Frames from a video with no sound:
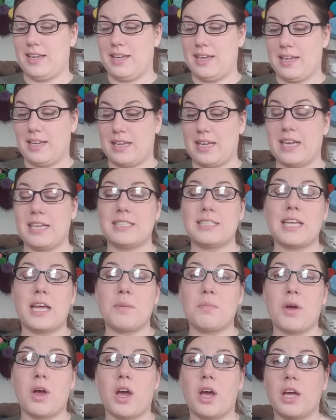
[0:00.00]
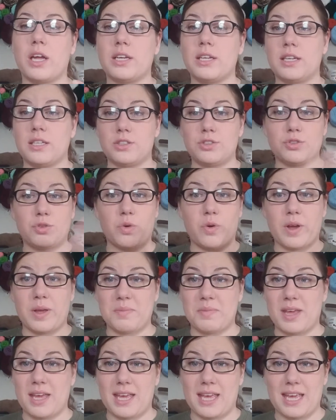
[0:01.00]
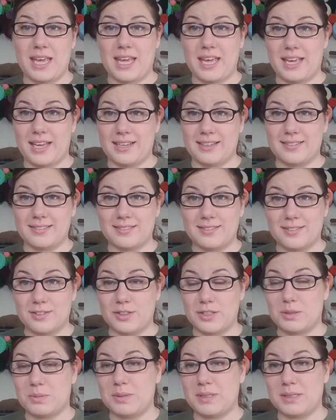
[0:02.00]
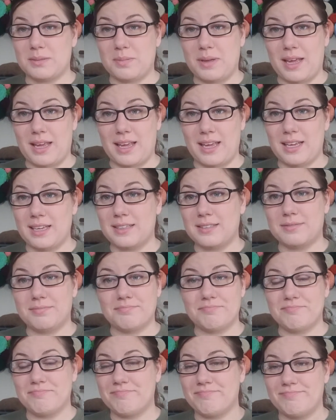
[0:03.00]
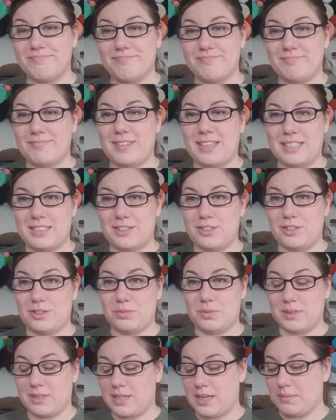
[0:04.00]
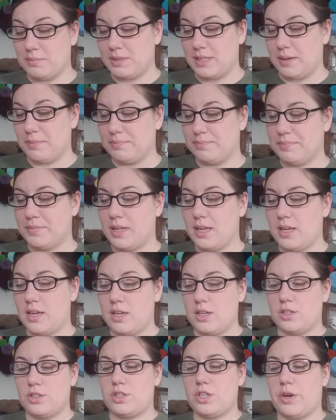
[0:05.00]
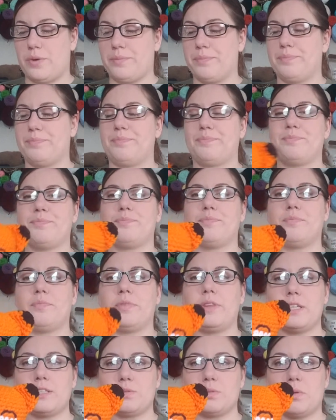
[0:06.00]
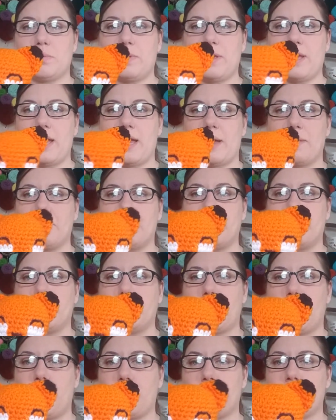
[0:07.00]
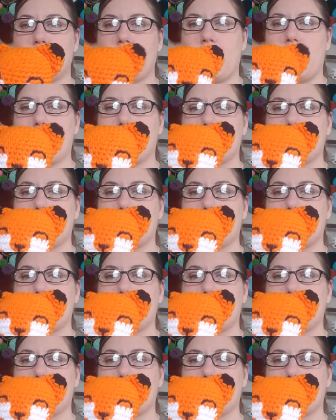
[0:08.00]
because I'm on toy making, Christmas making. It's just what comes up. So this will be up hopefully after